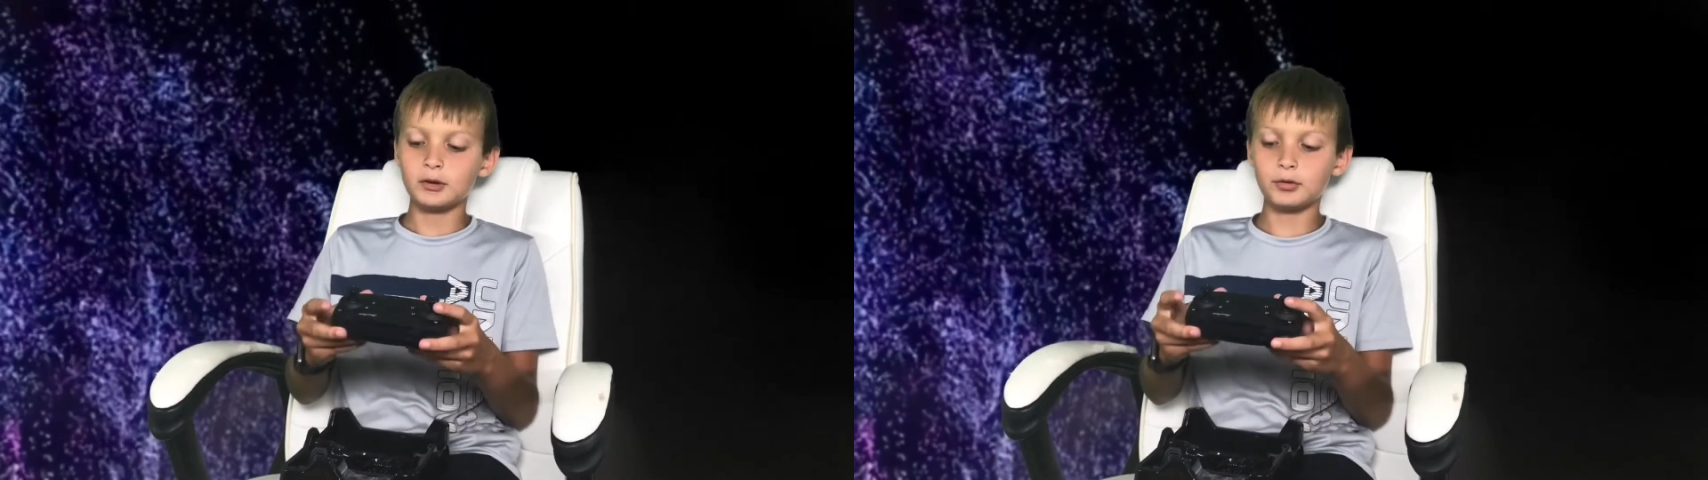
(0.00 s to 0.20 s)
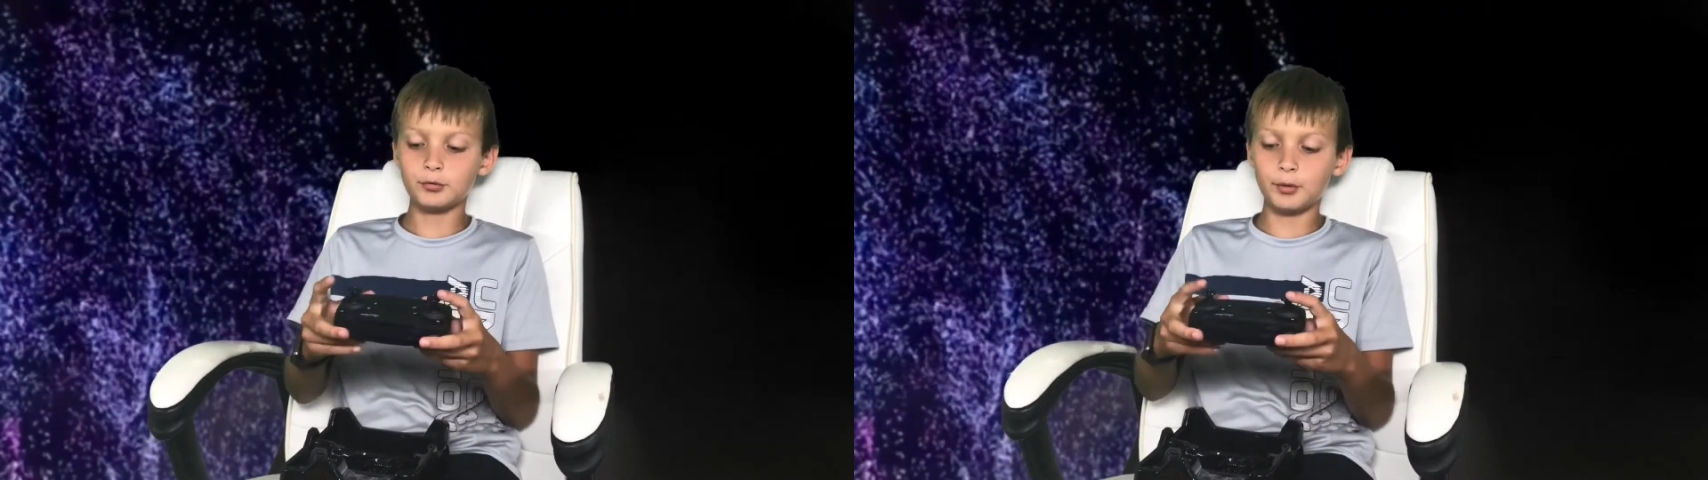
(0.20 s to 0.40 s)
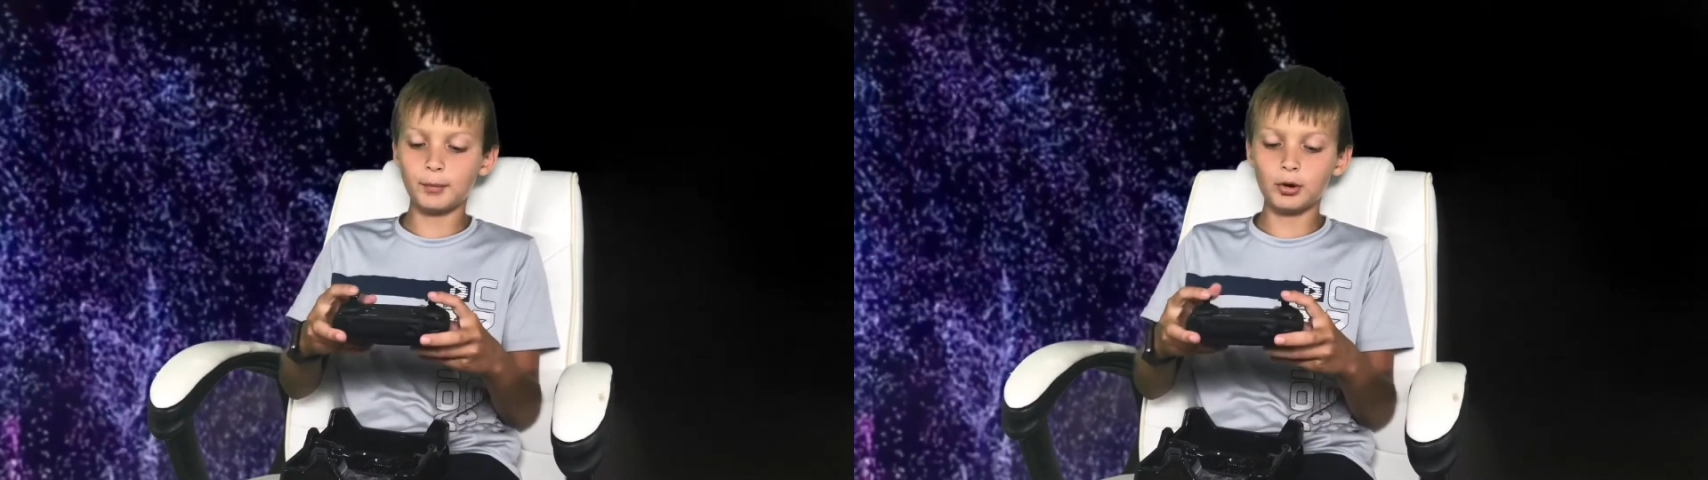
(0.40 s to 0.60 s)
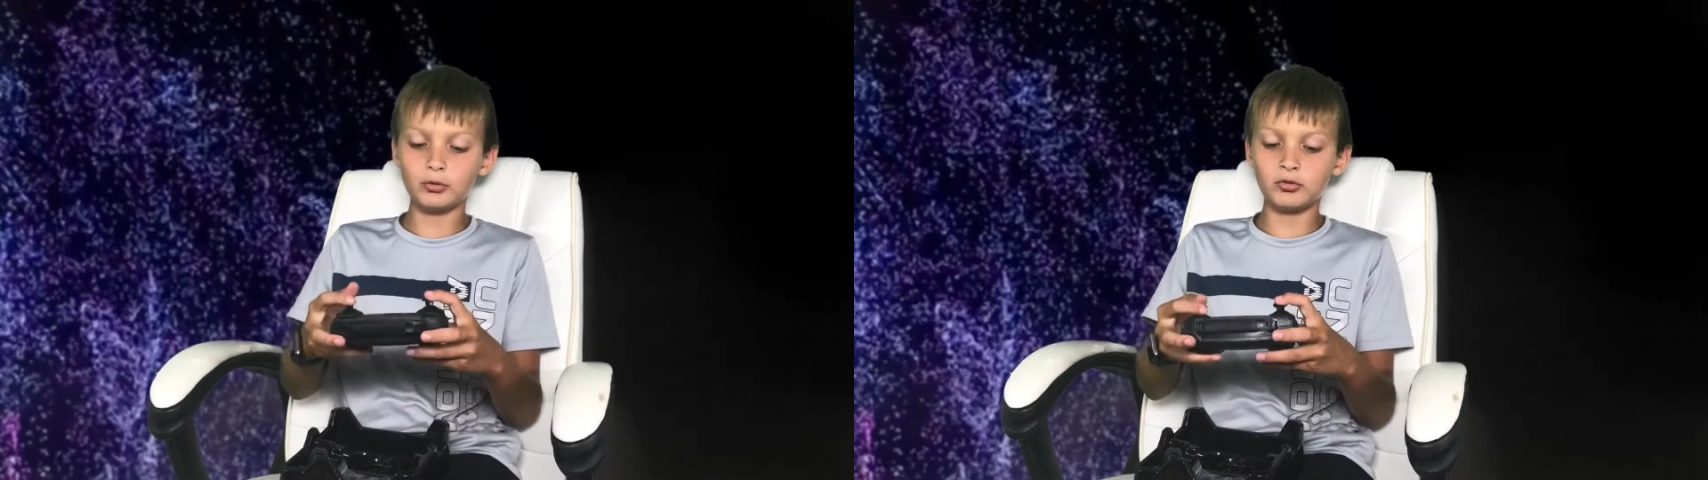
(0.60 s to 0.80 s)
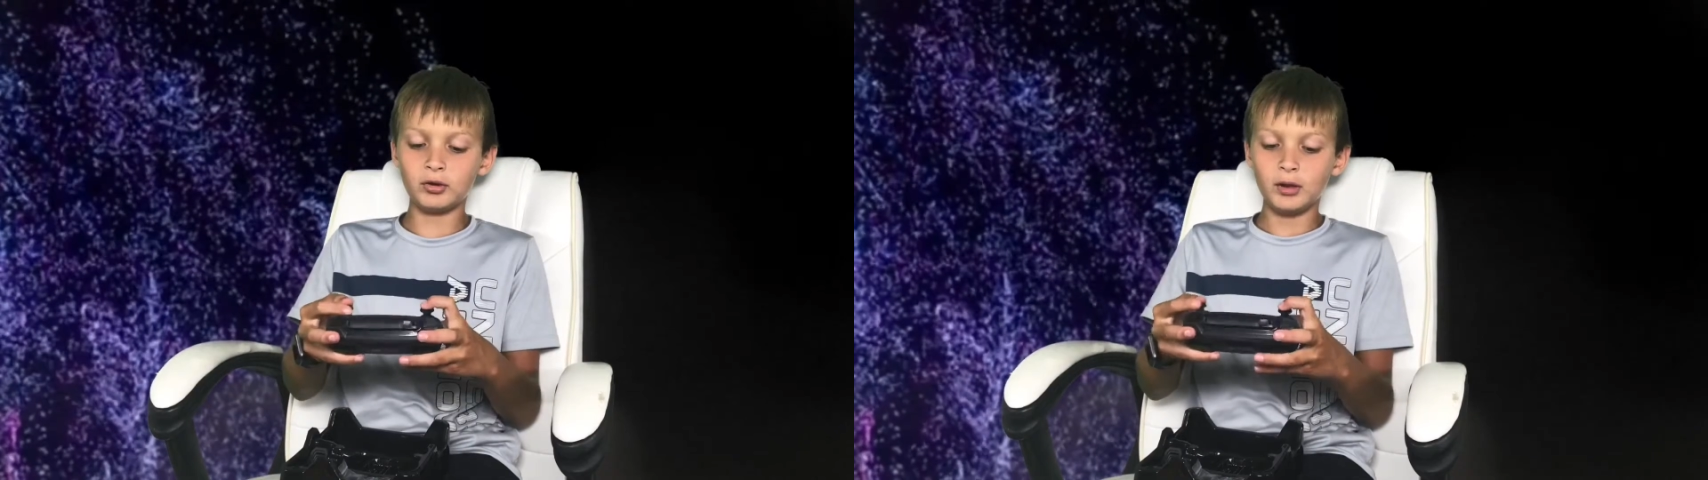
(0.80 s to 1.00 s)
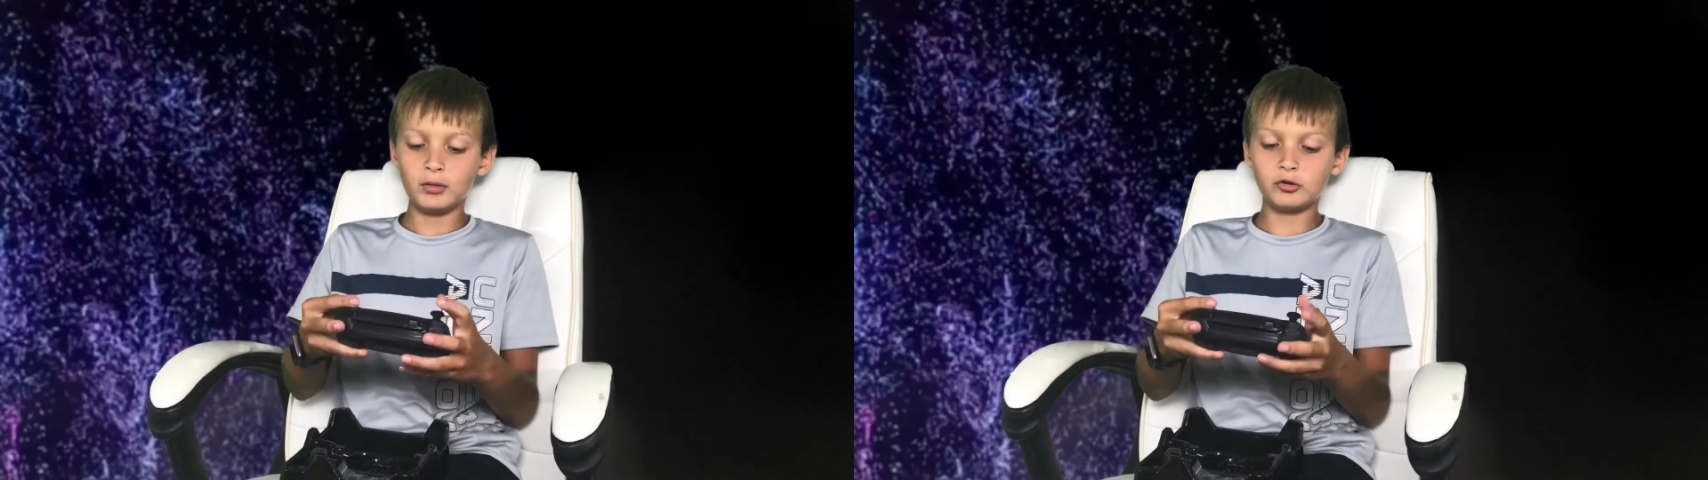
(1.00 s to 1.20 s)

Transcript: The remote, the